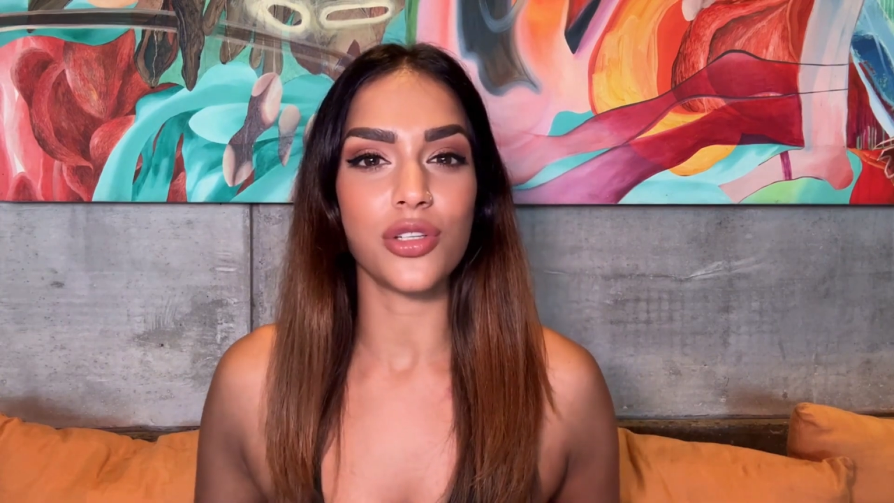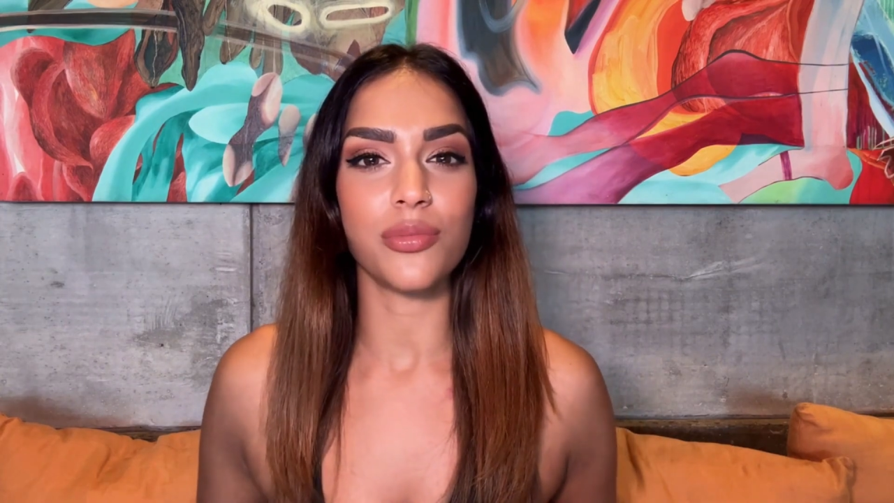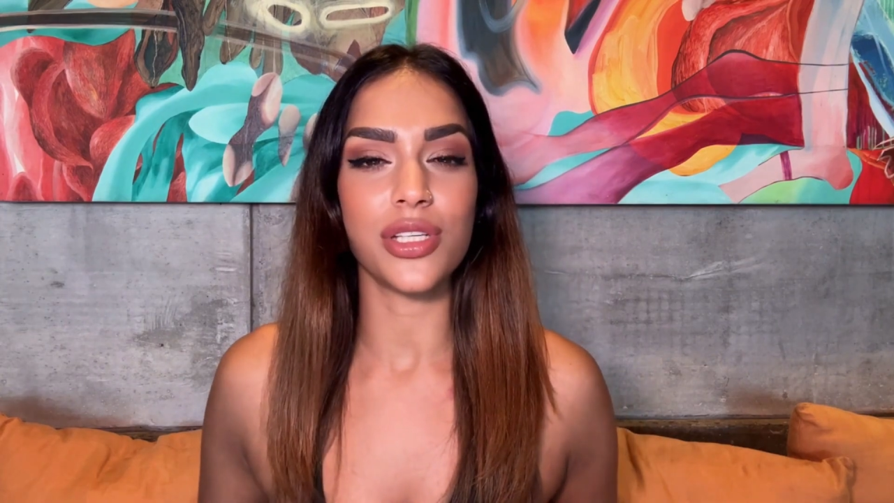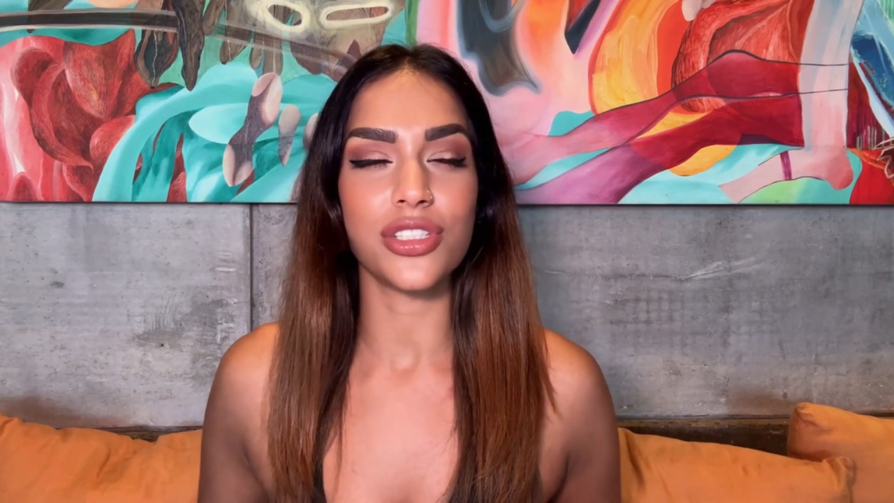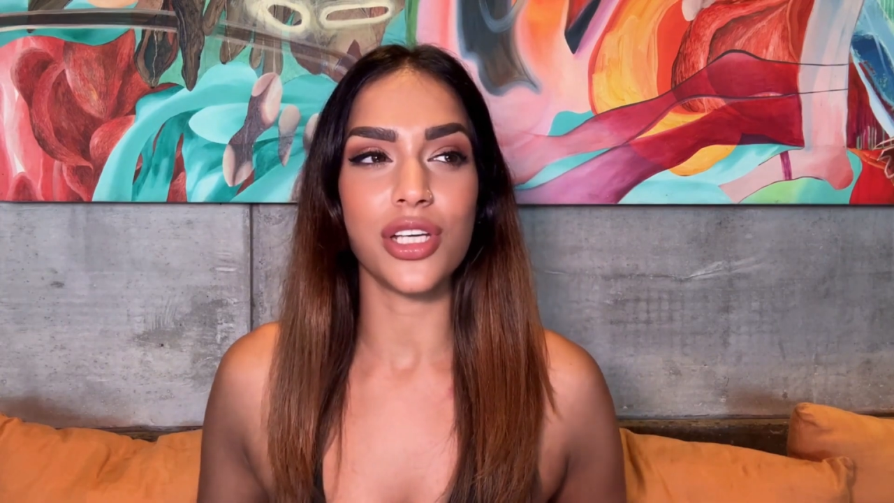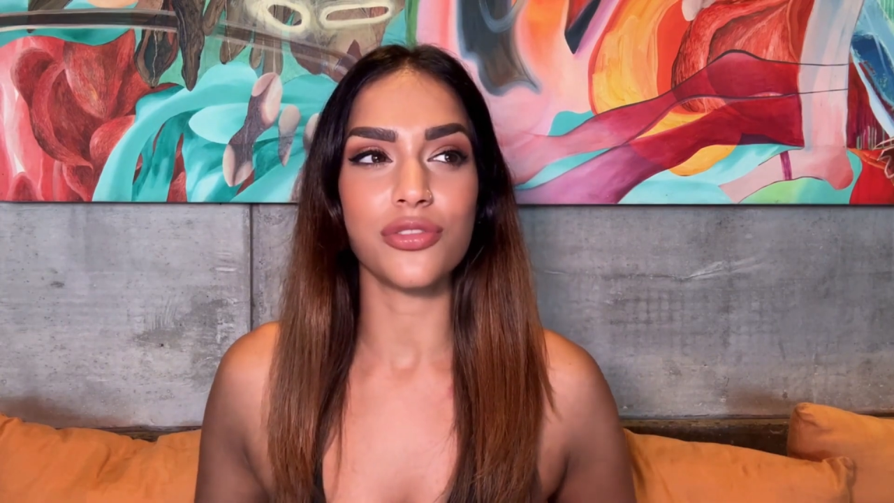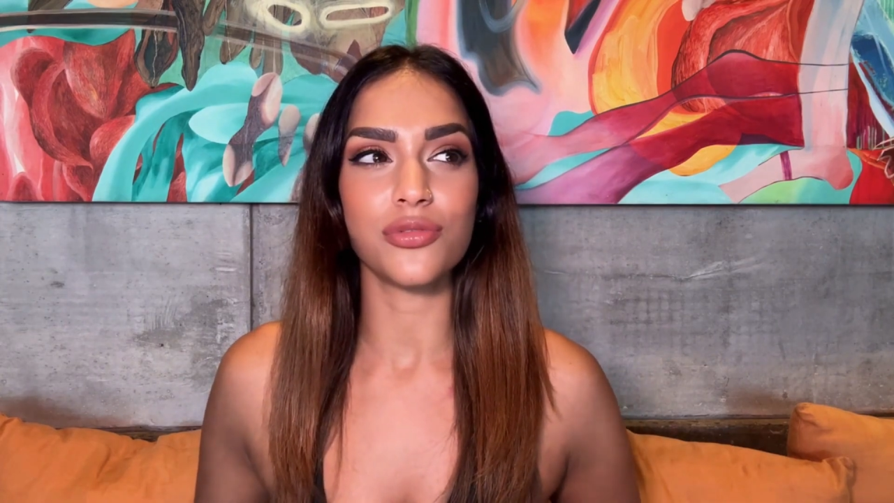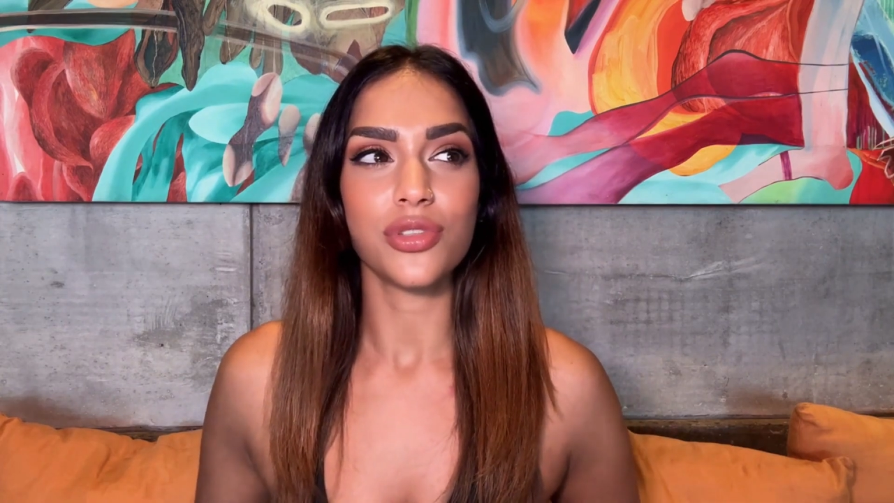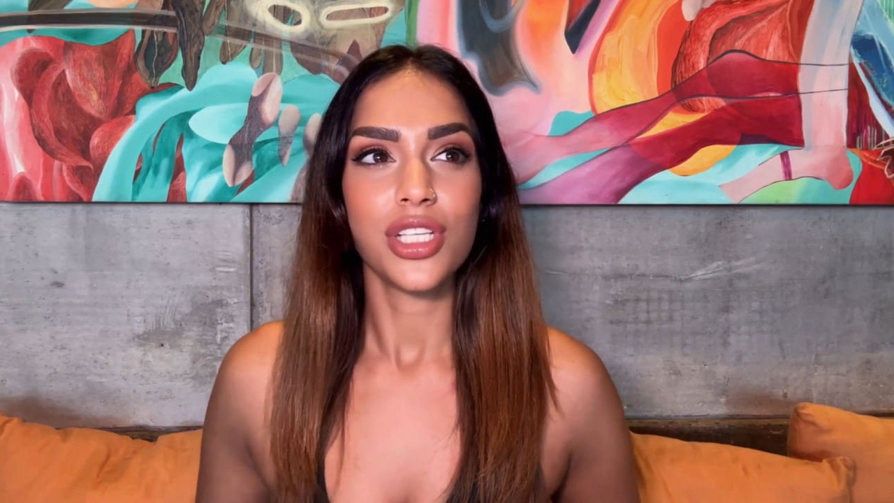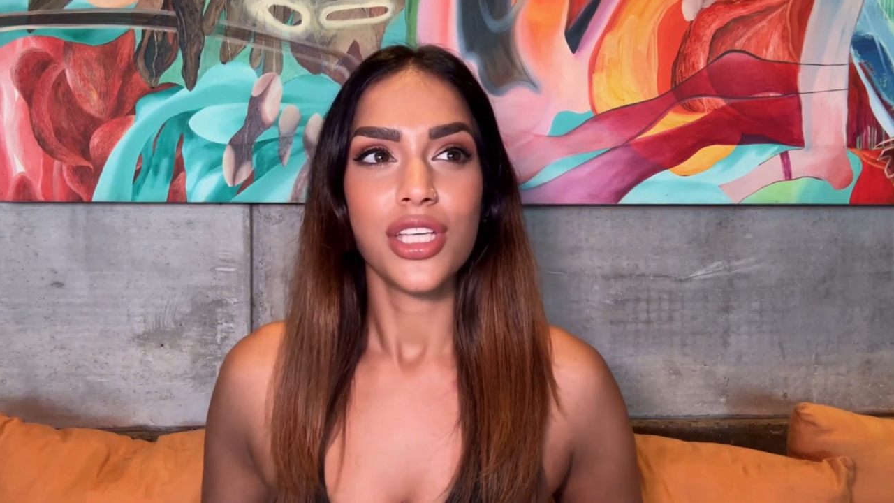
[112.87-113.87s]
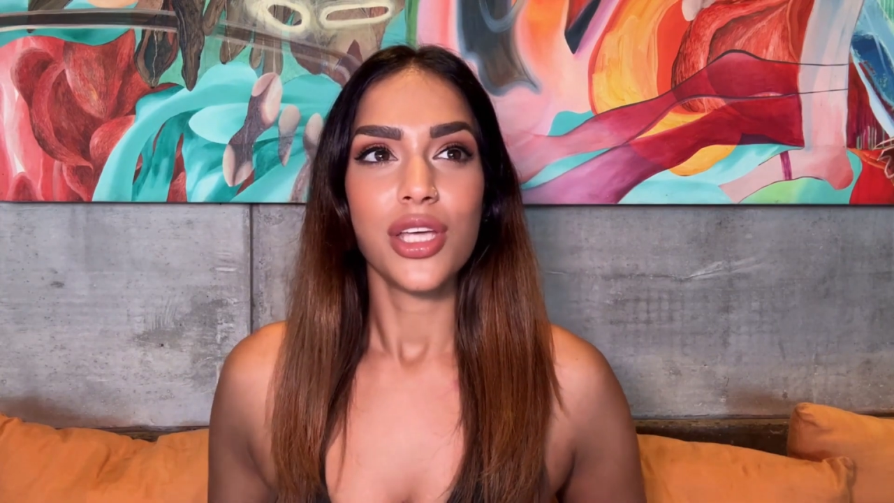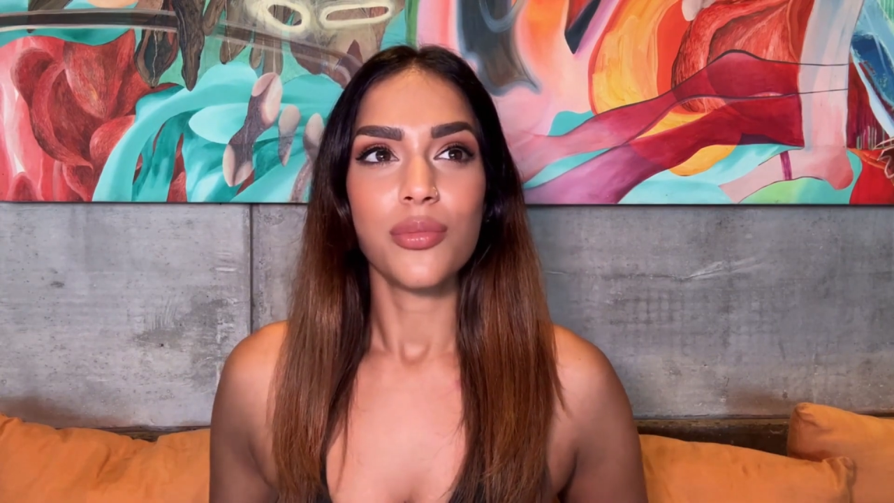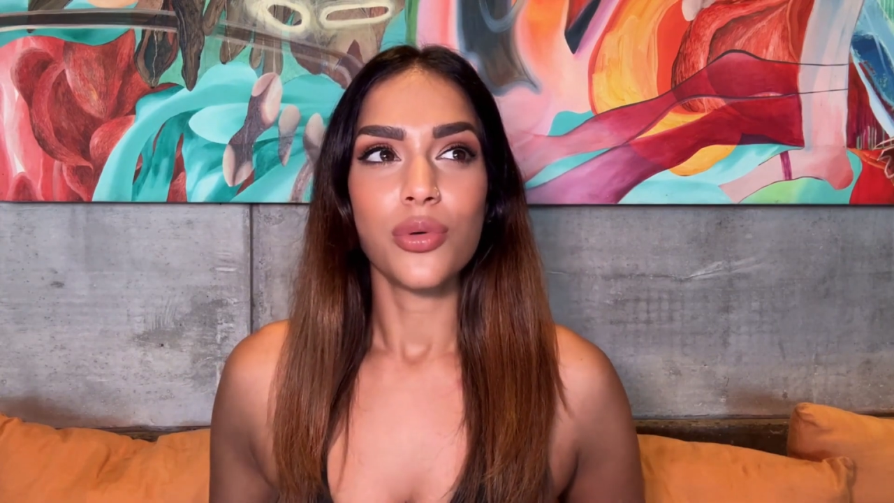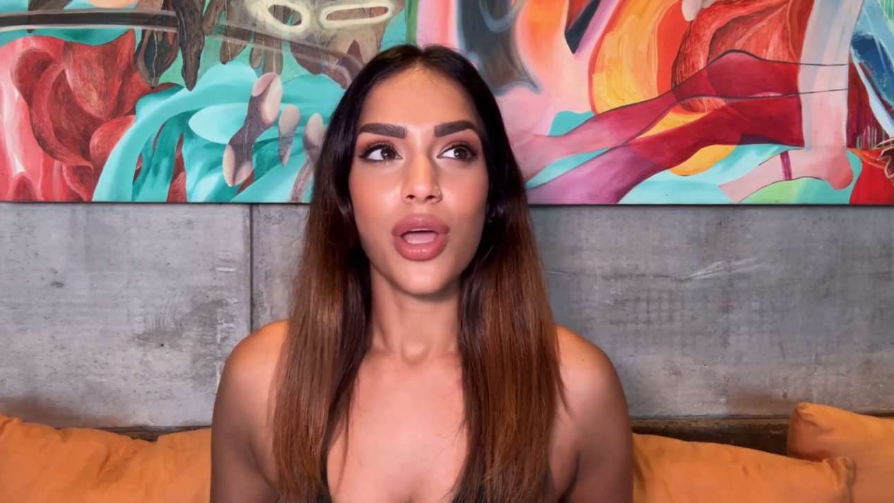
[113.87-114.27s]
of myself reading a